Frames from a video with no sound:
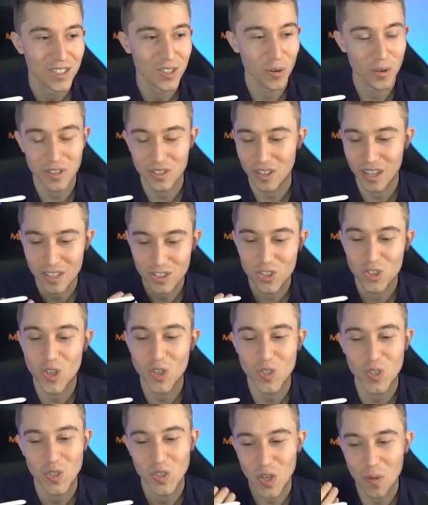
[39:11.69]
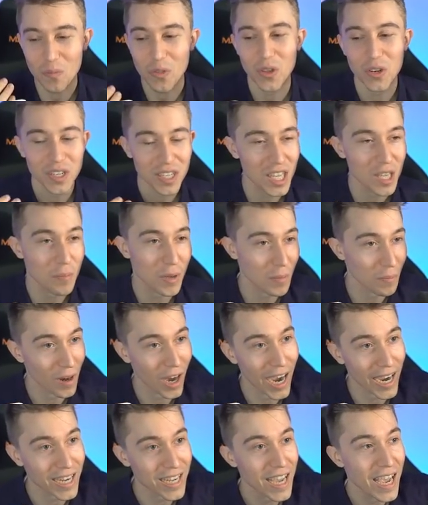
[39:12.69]
So it's it's just something to keep in
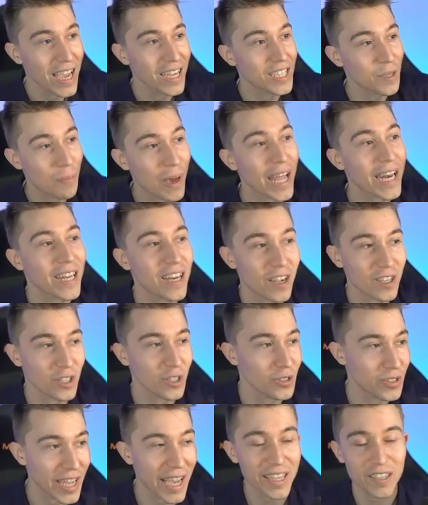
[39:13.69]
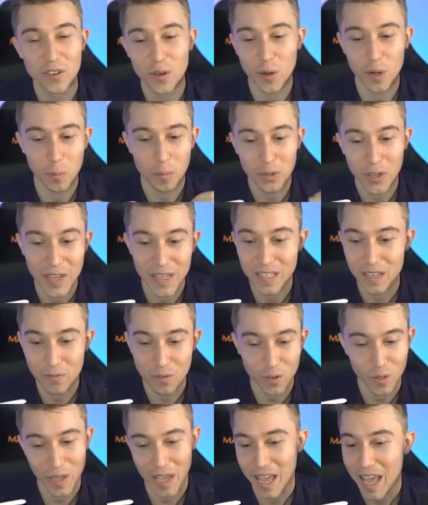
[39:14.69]
mind. Depending on your deck, you're going to play
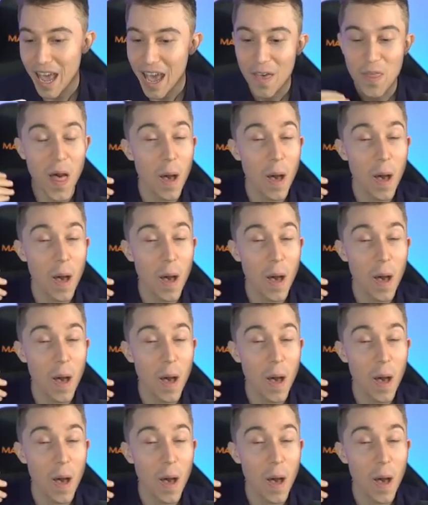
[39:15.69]
differently.